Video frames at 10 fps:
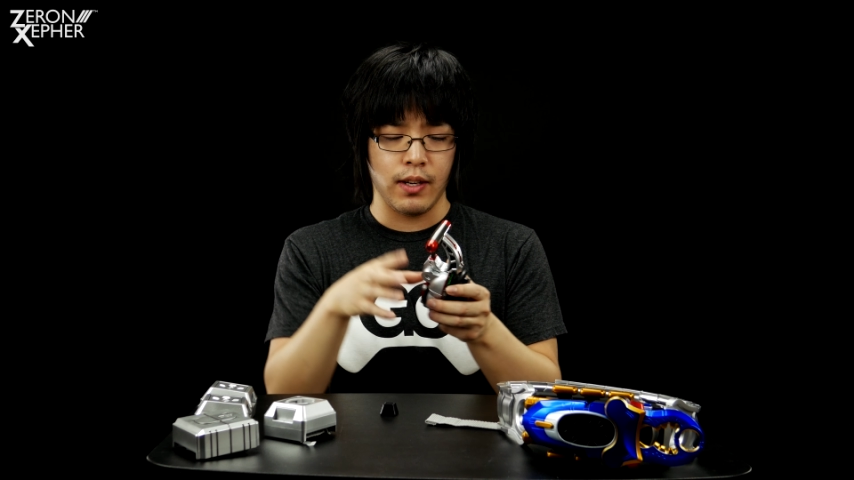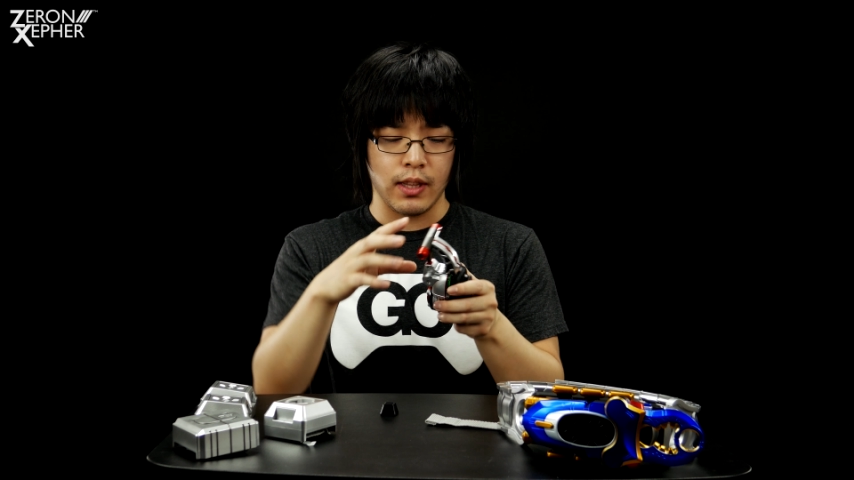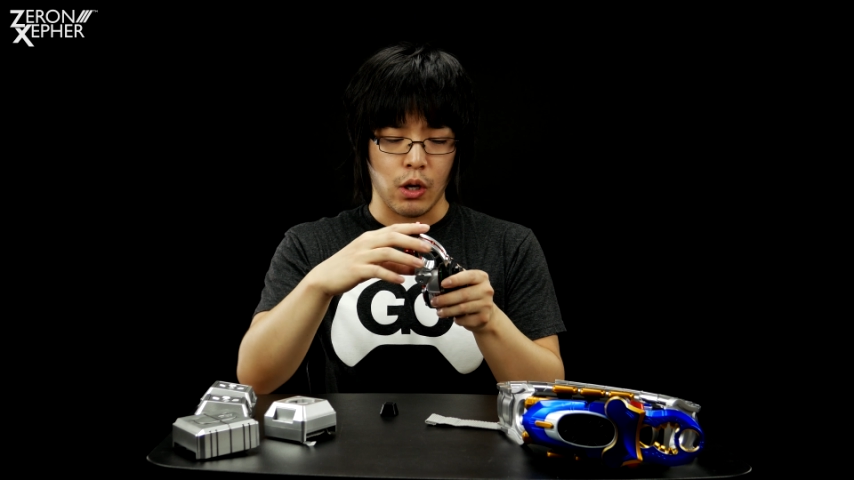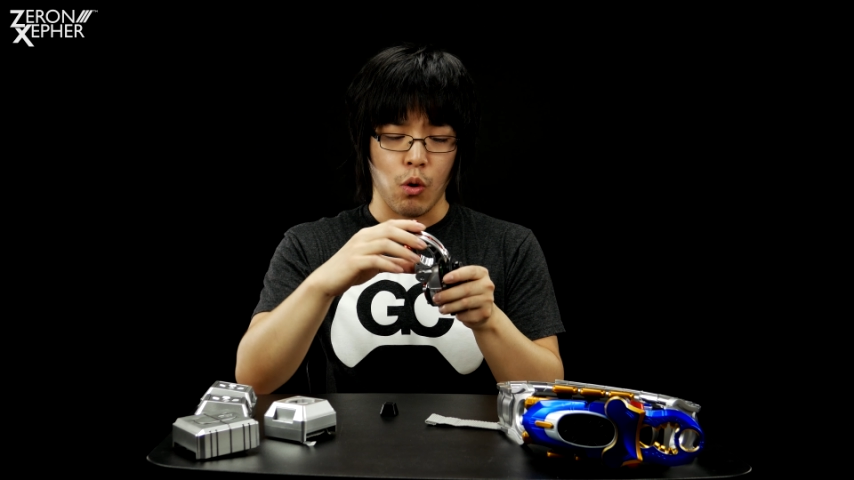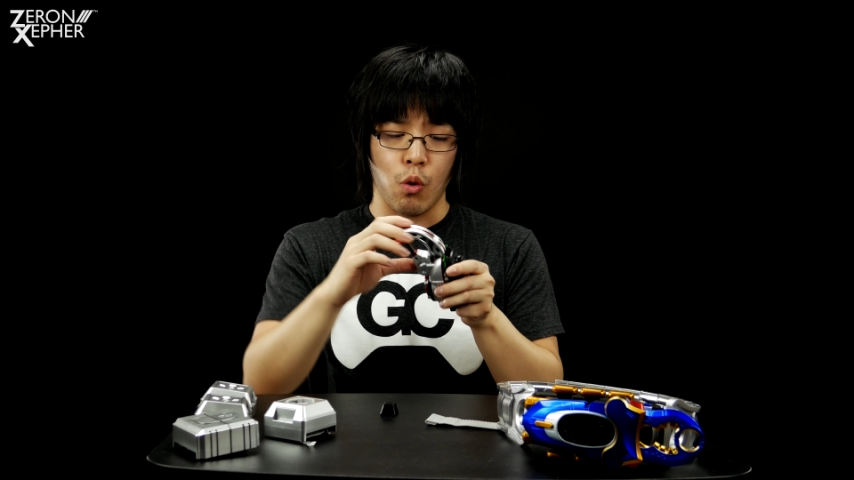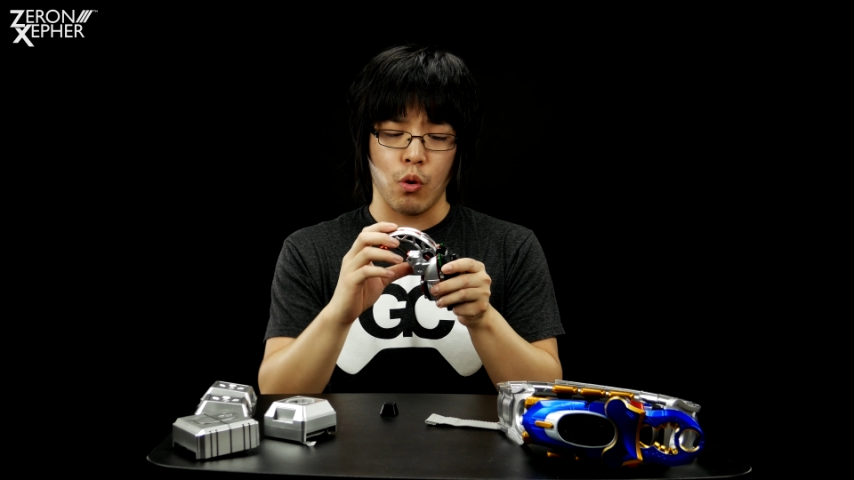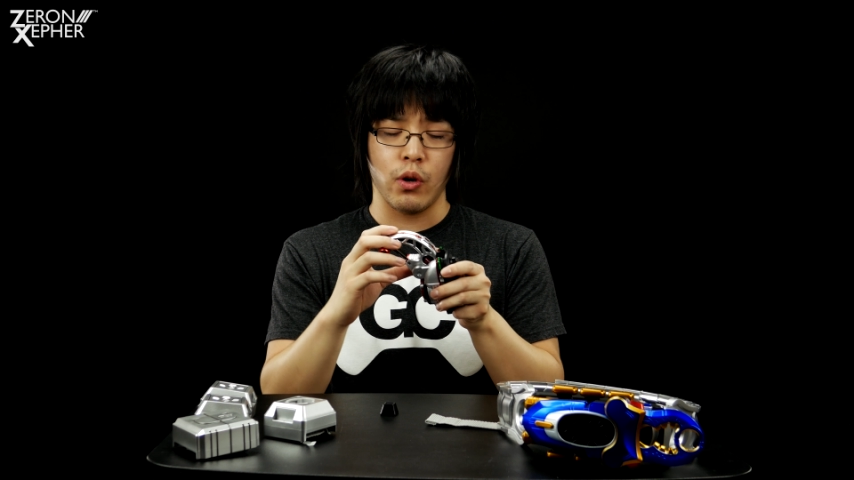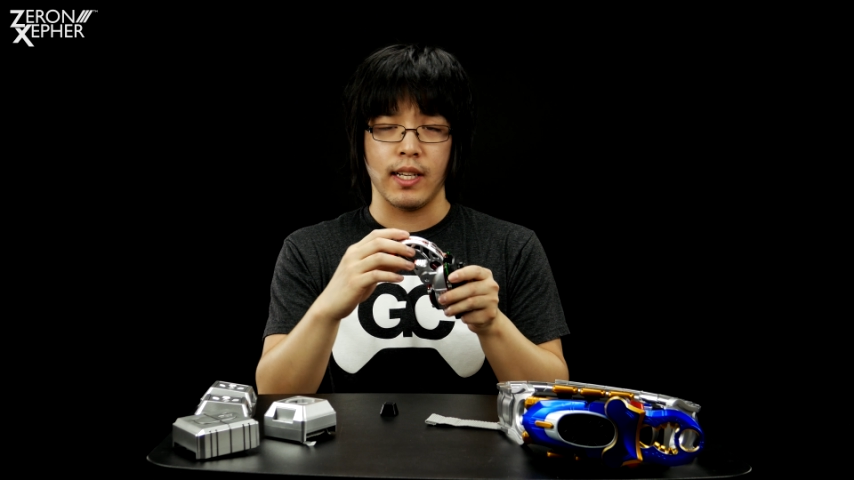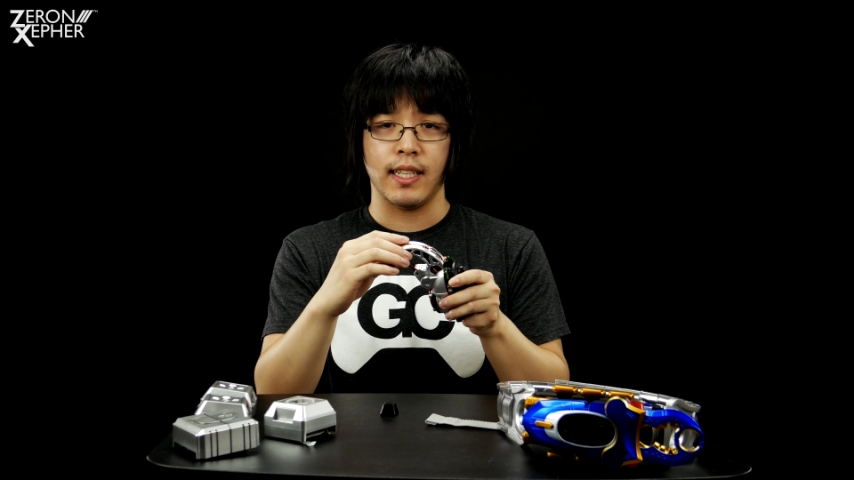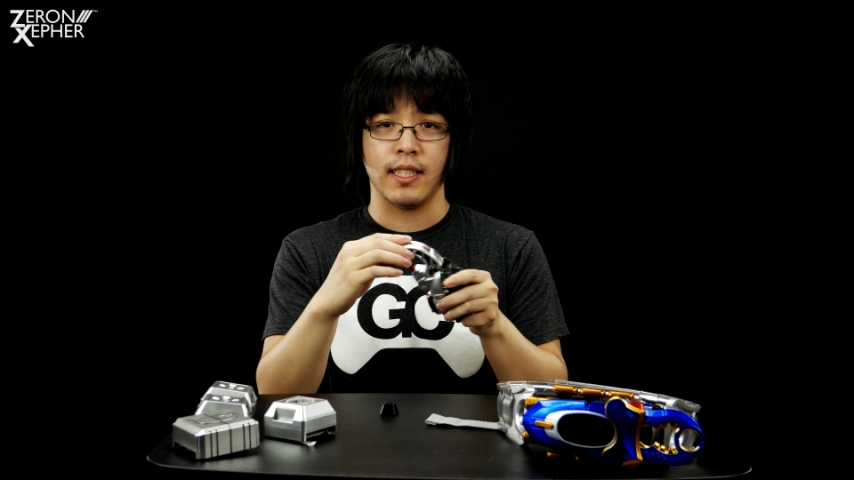The
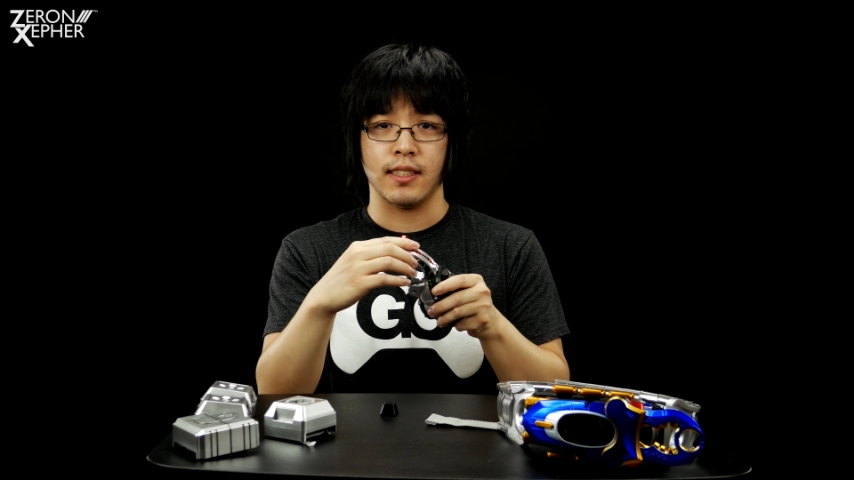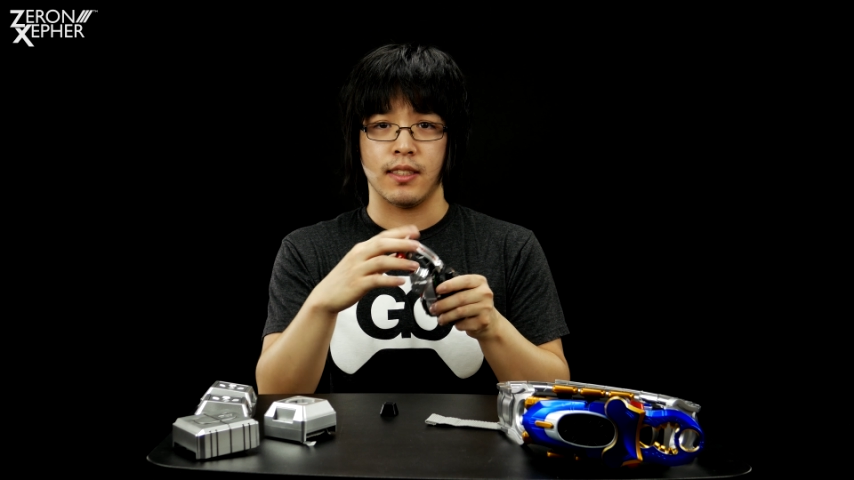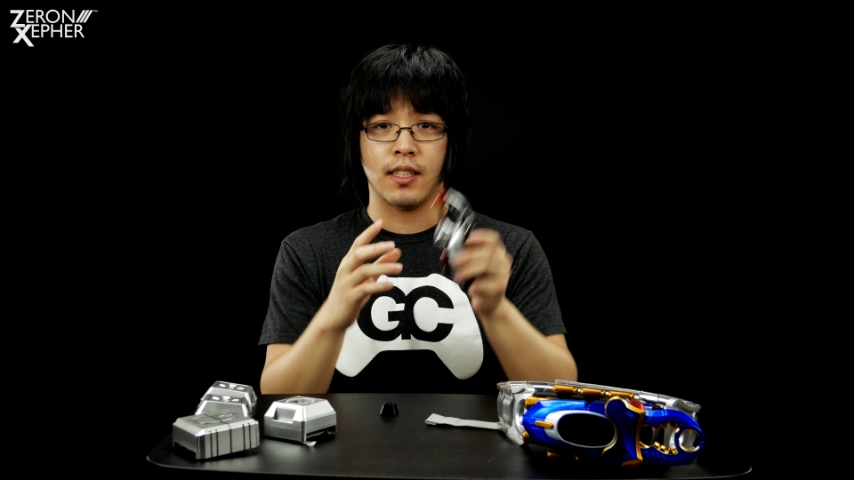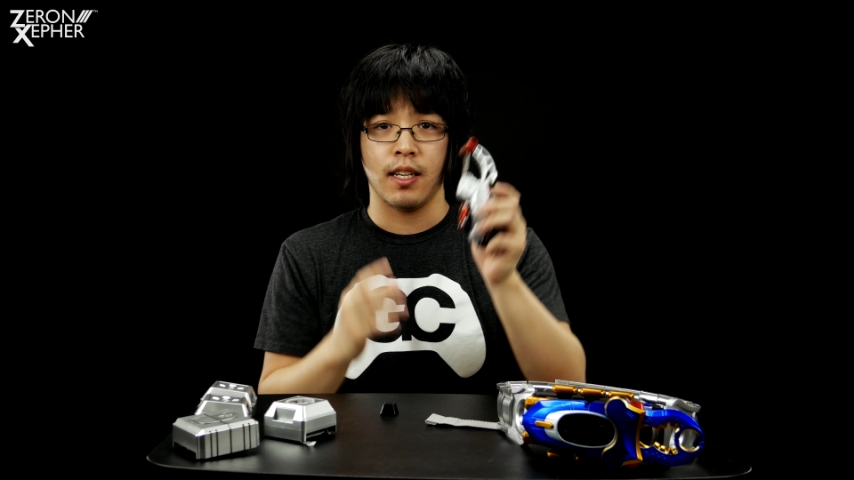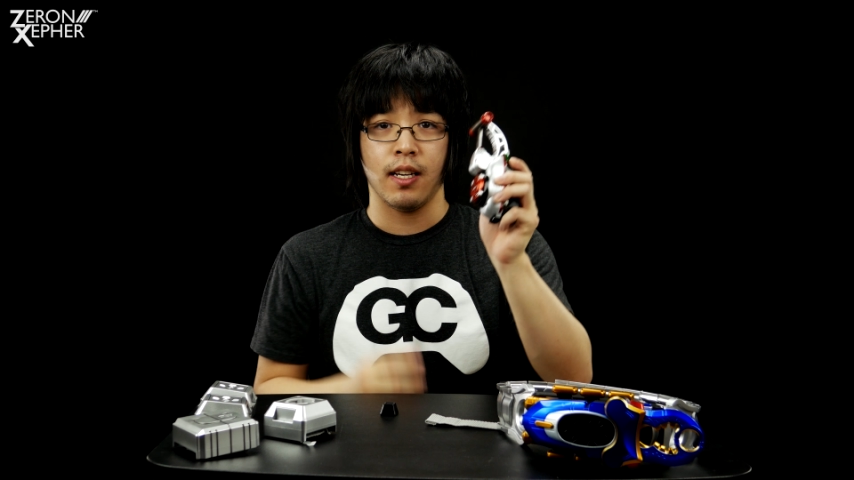horn is